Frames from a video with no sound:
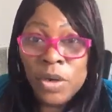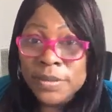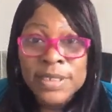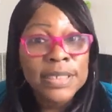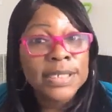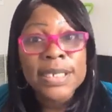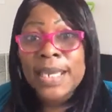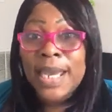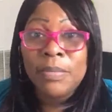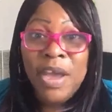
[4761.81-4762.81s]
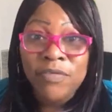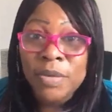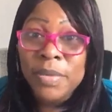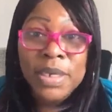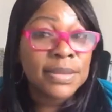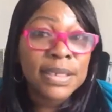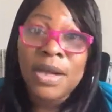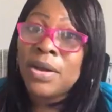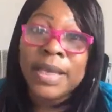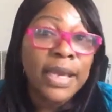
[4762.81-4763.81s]
ZT came after me and said
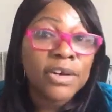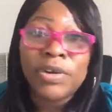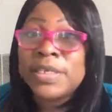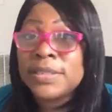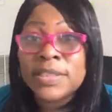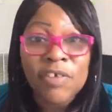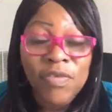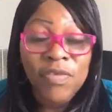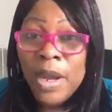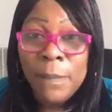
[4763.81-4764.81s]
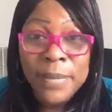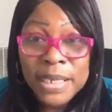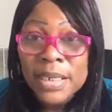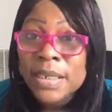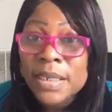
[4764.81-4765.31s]
all kind of crazy stuff about me.